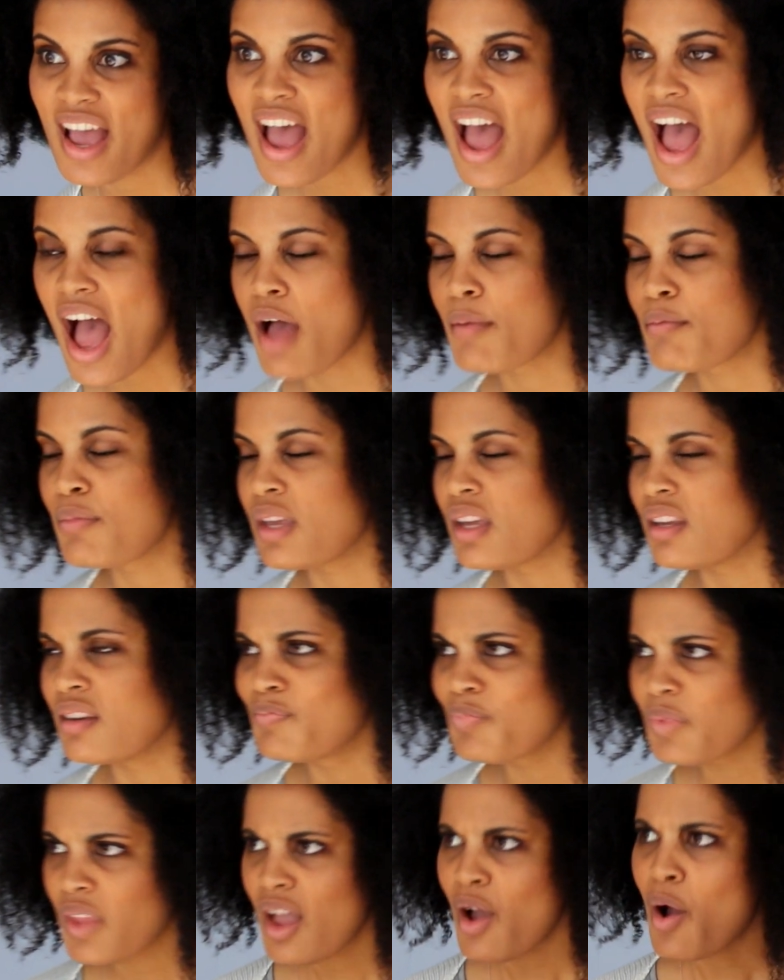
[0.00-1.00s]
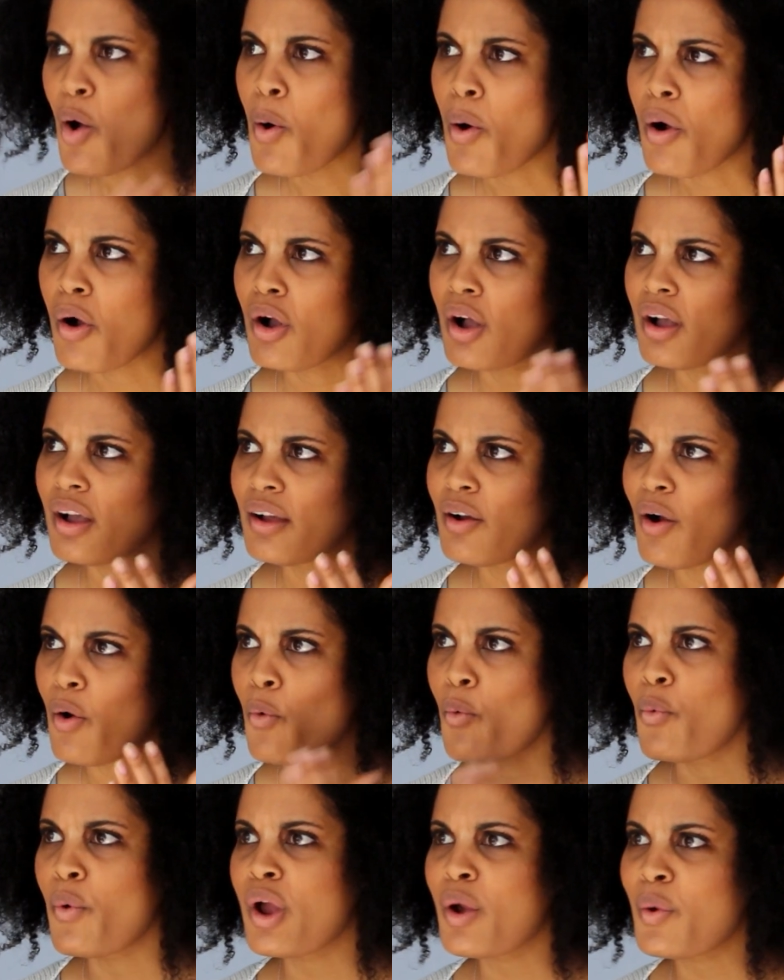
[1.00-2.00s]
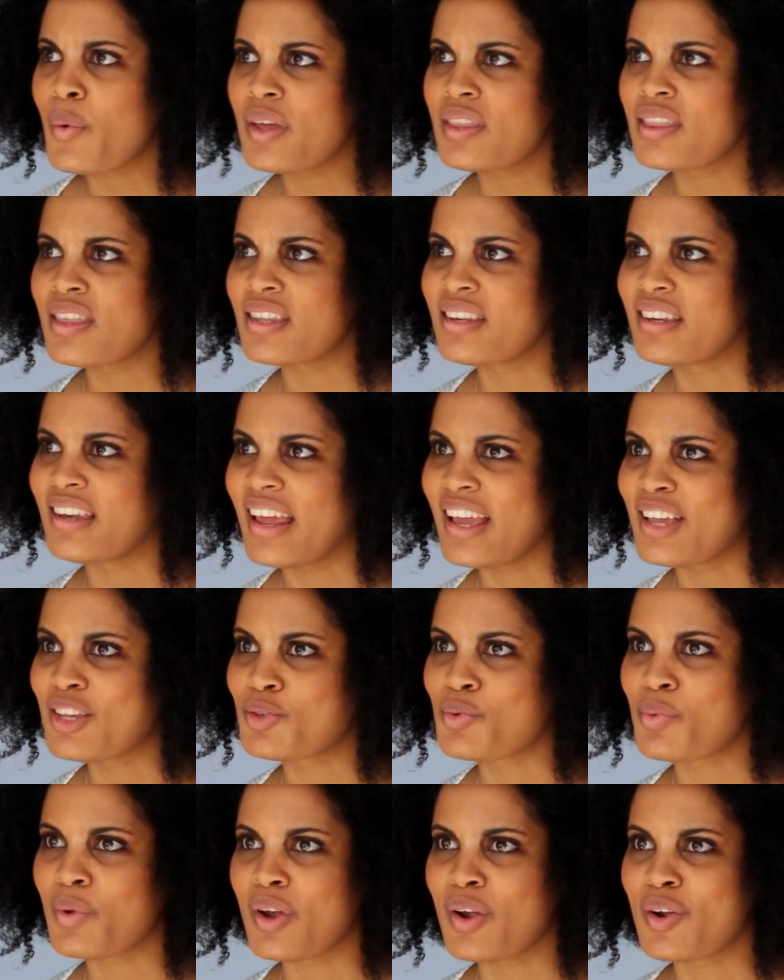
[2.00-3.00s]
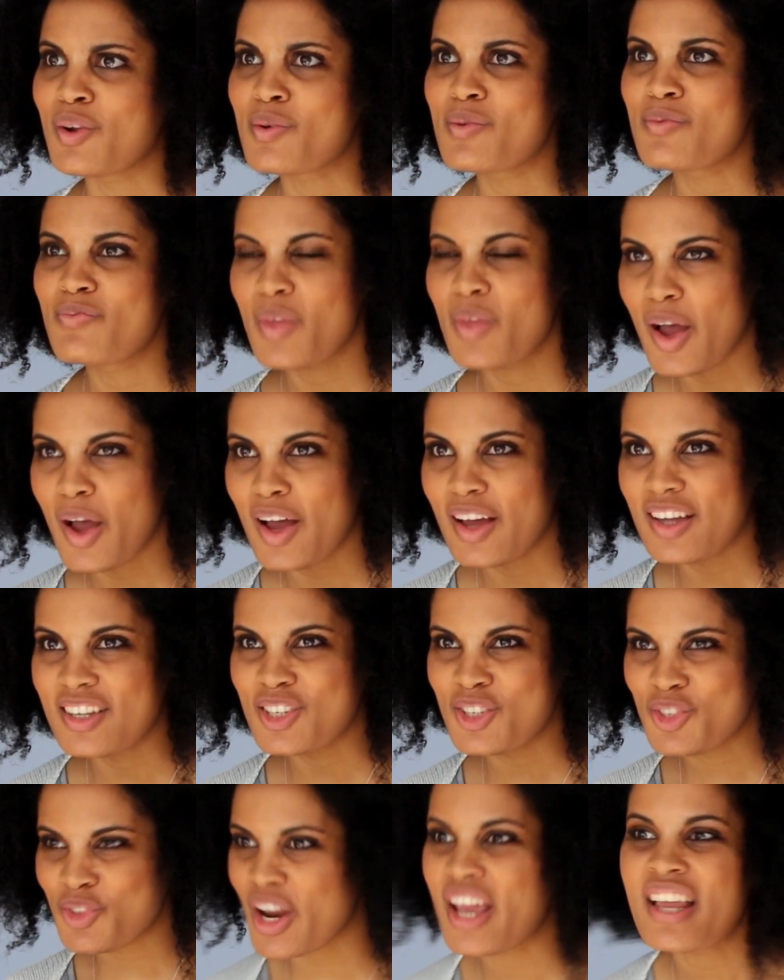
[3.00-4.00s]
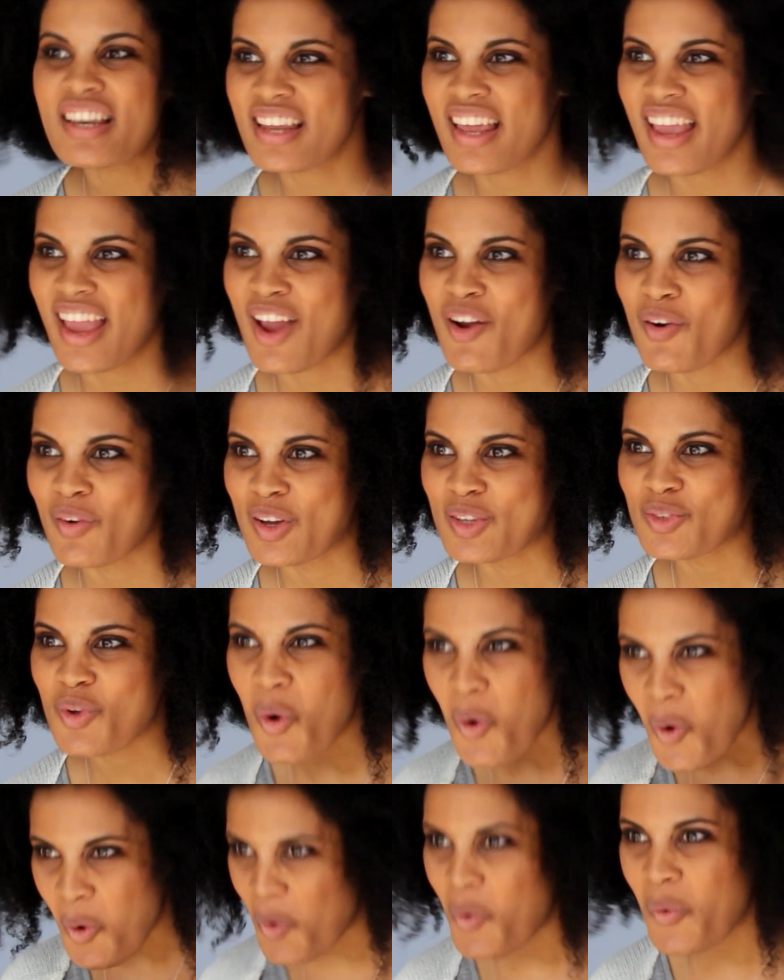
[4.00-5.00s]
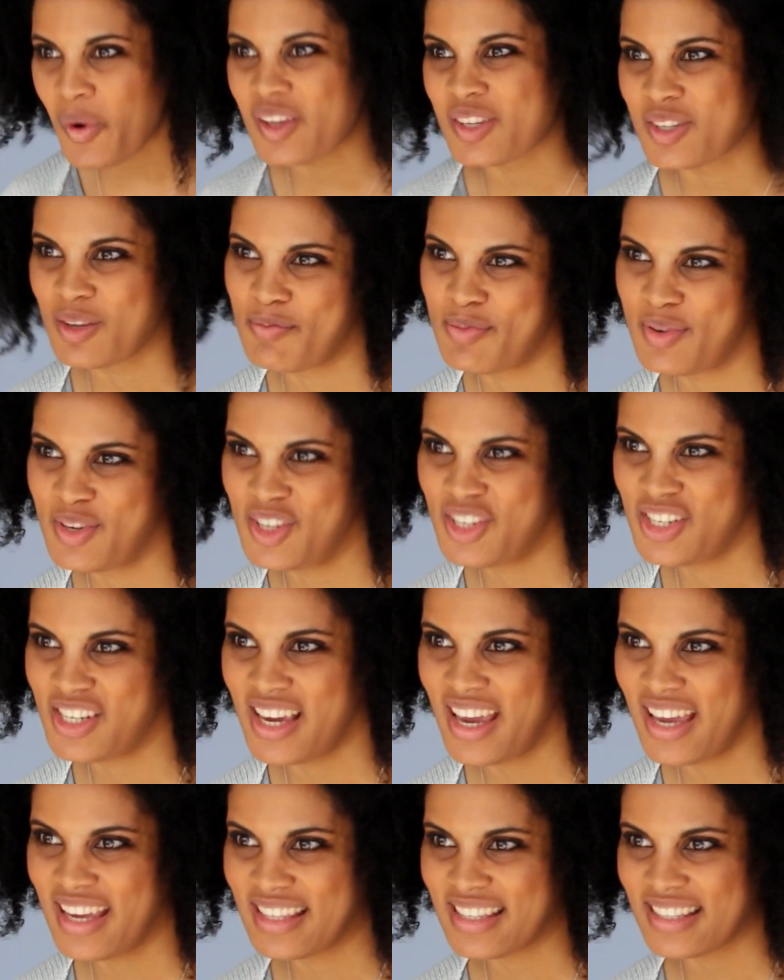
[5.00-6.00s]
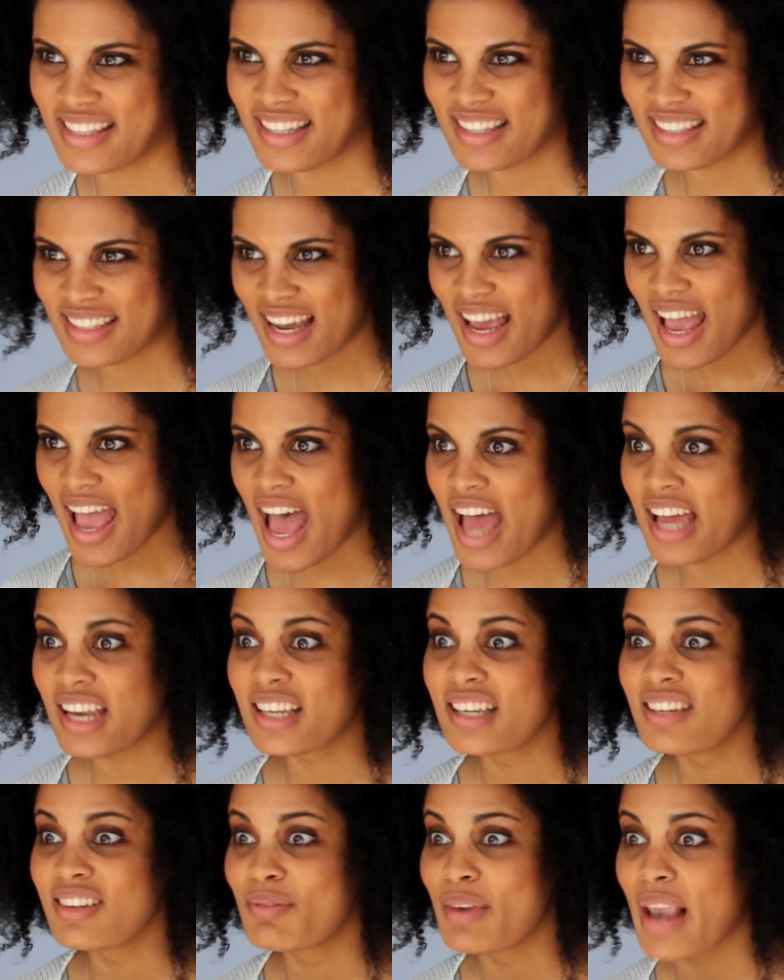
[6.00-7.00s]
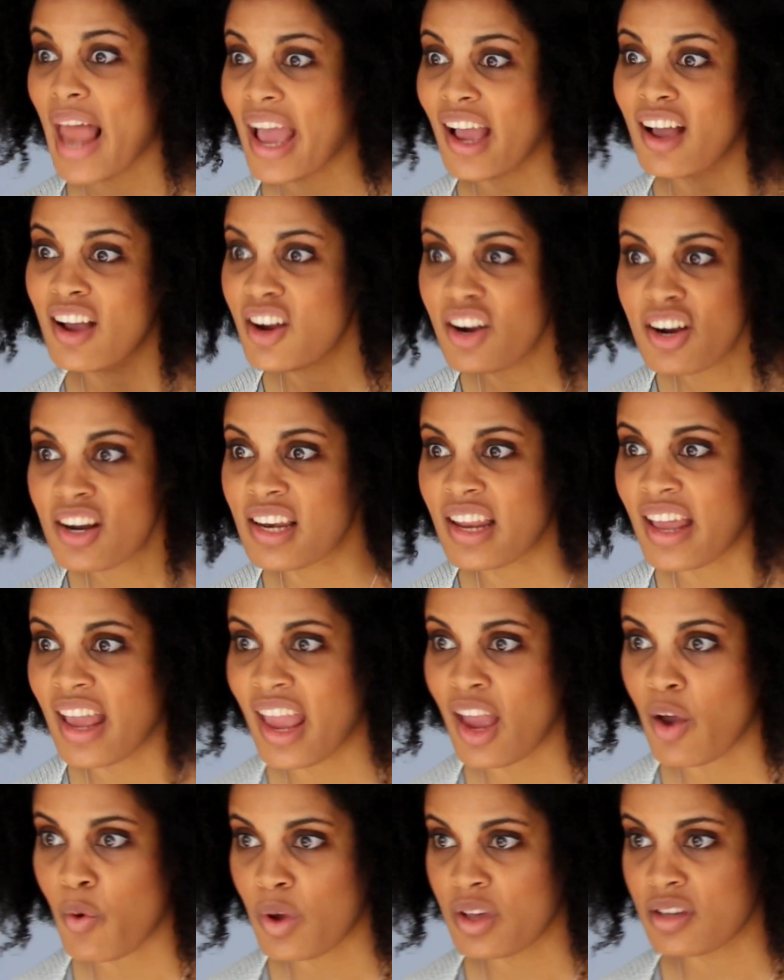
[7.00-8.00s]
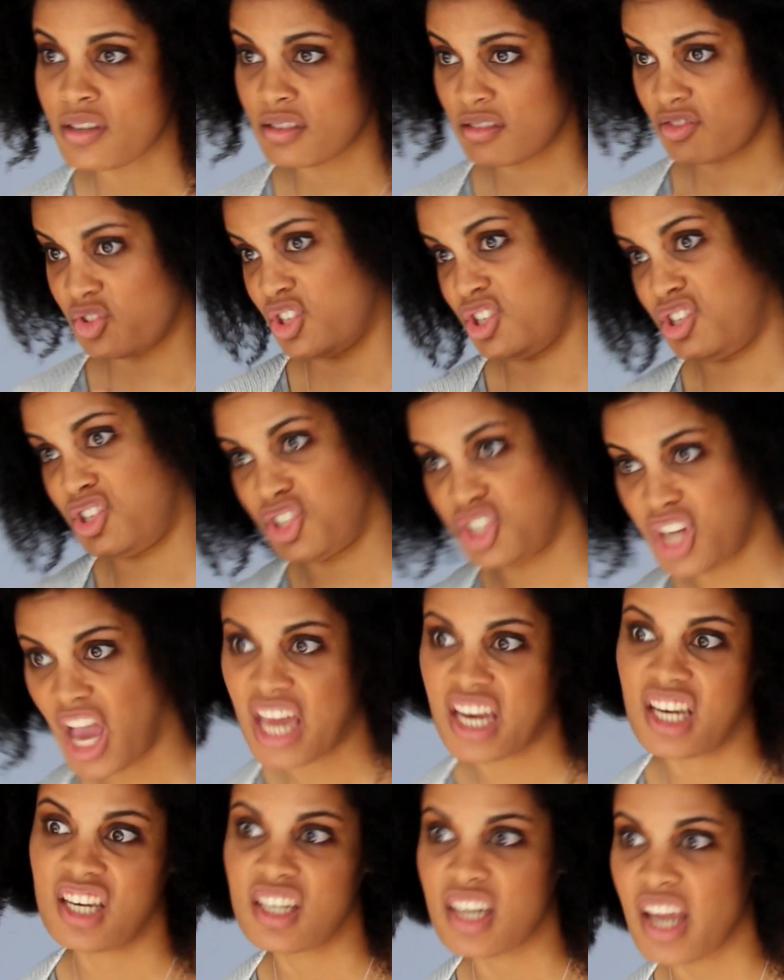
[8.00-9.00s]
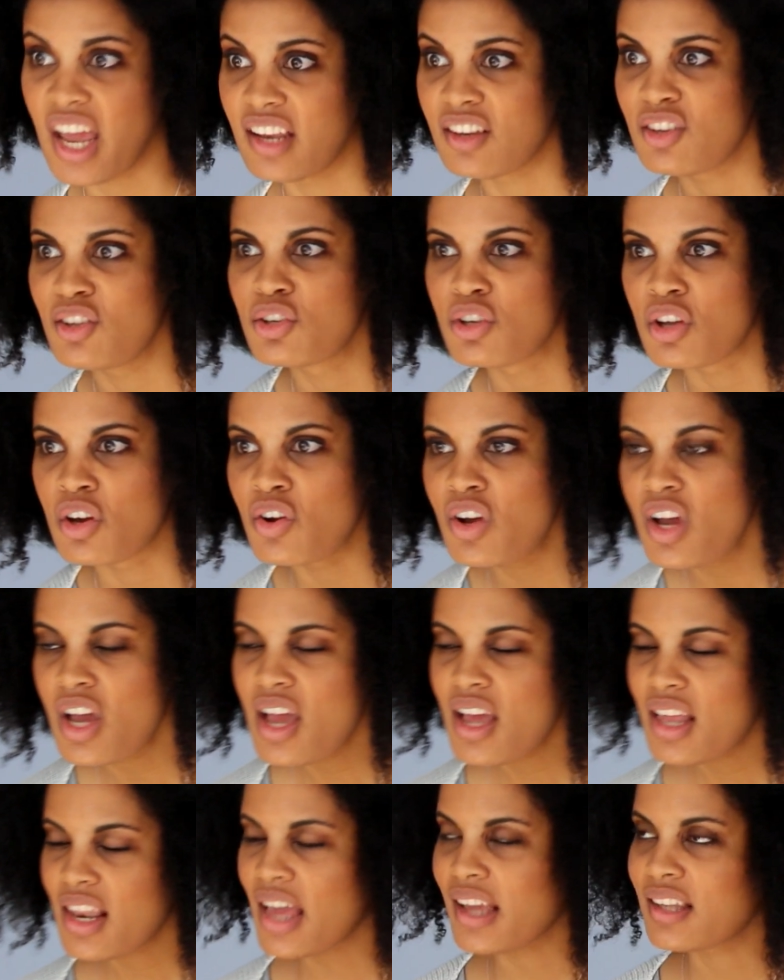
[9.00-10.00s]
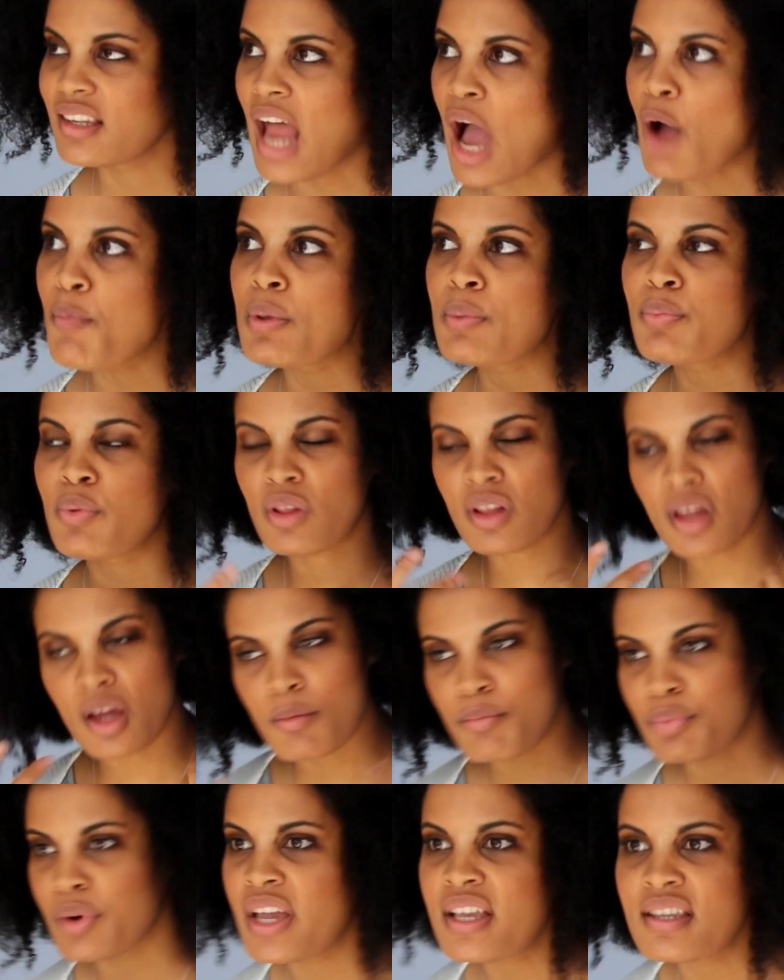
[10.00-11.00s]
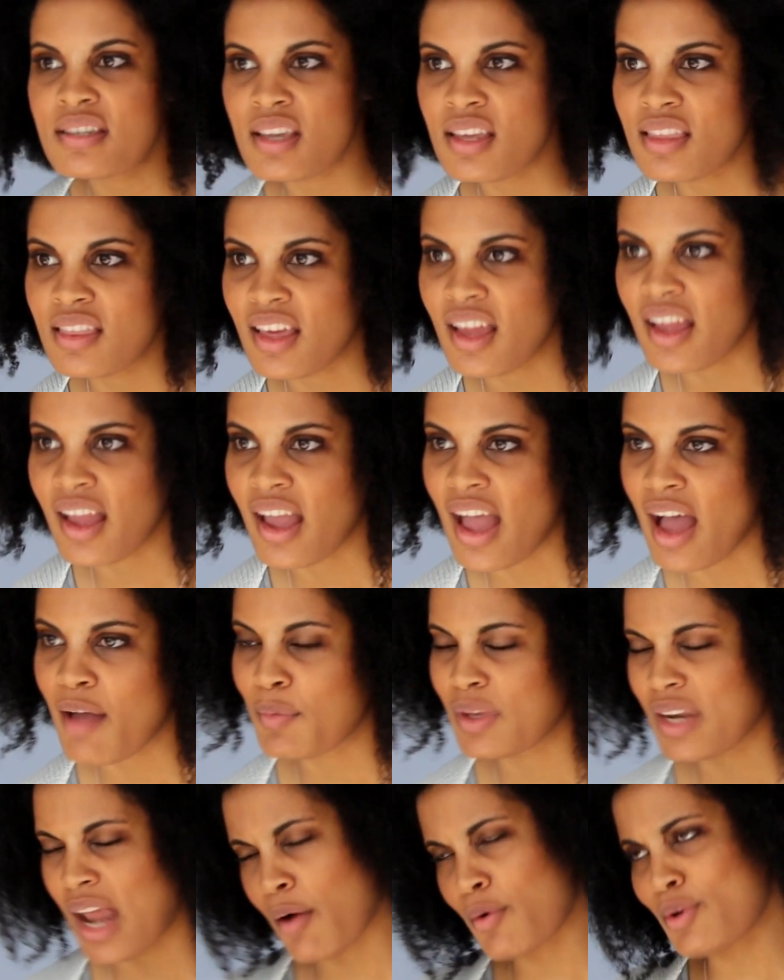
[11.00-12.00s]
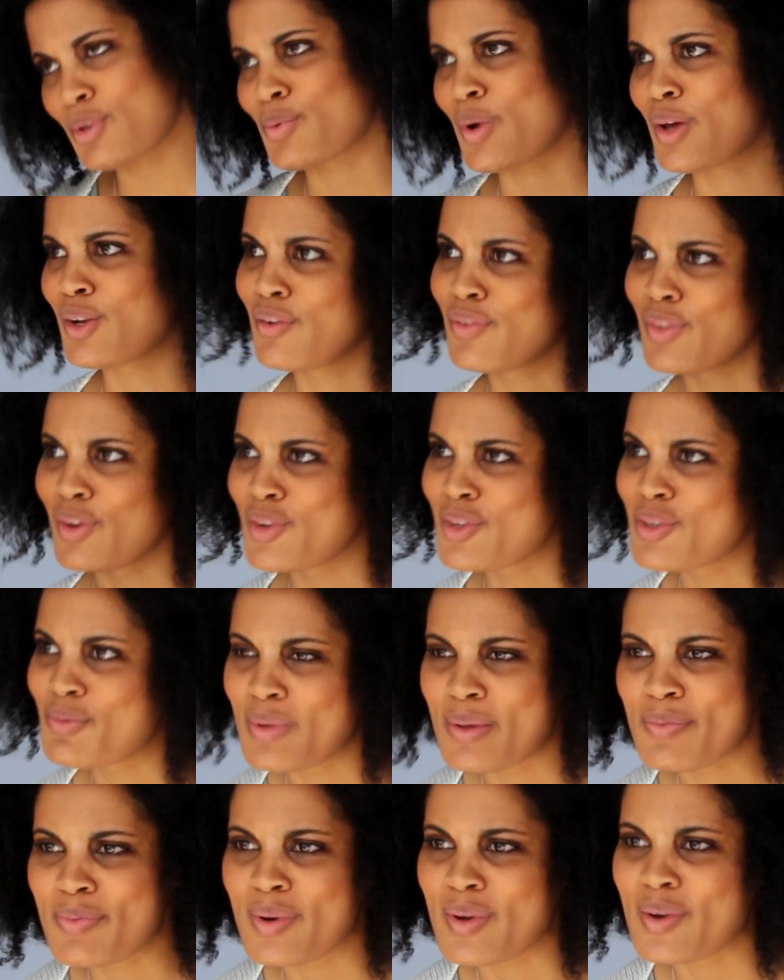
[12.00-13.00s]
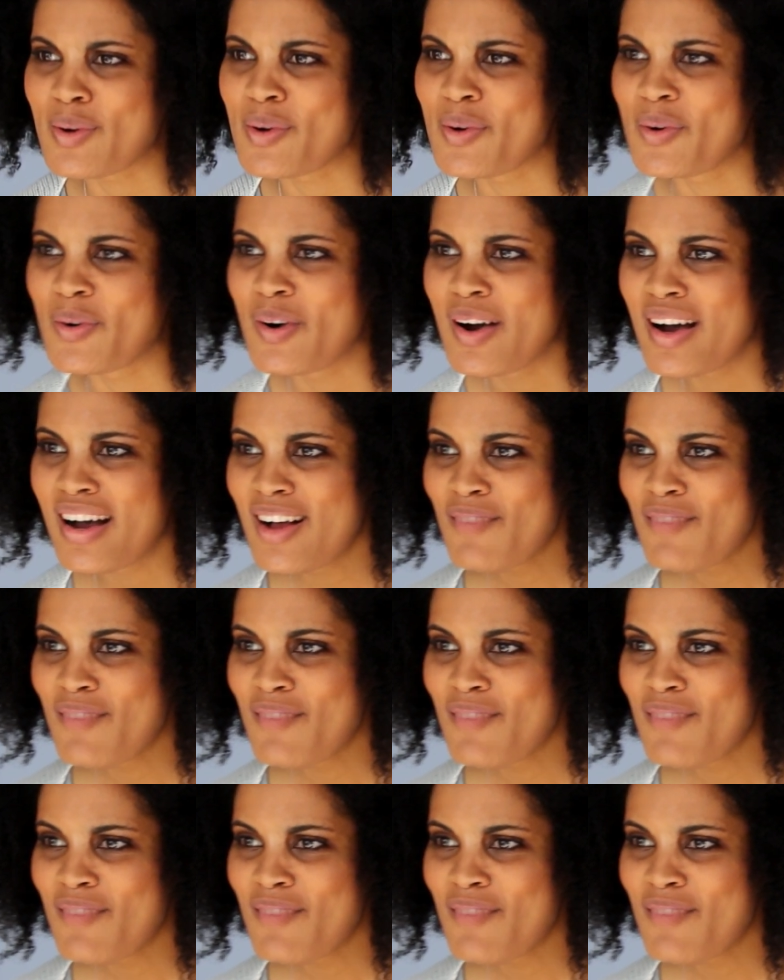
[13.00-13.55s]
I mean, where were the days where straight hair was always appreciated and like curly hair was just shunned? And you know, like now people are embracing their hair. I mean, I was one of those people who